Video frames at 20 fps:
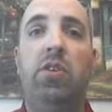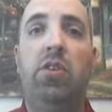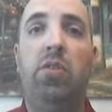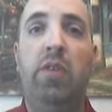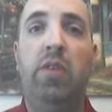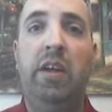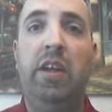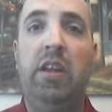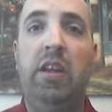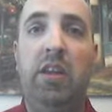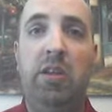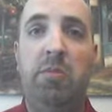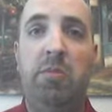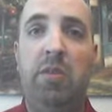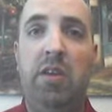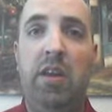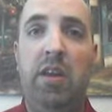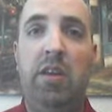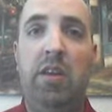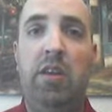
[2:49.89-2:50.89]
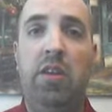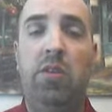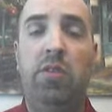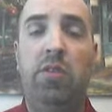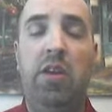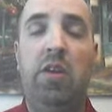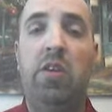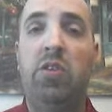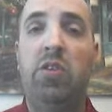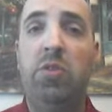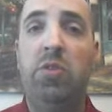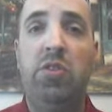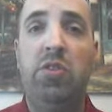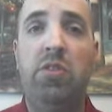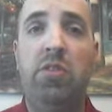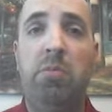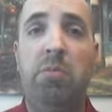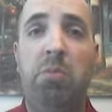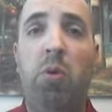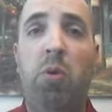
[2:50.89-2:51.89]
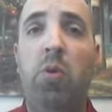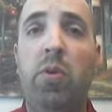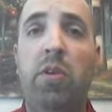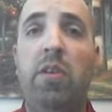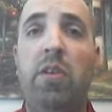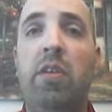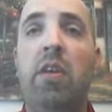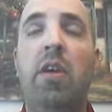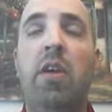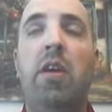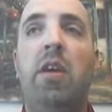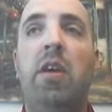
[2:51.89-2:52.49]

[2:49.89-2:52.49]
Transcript: curriculum and in those areas, which is important,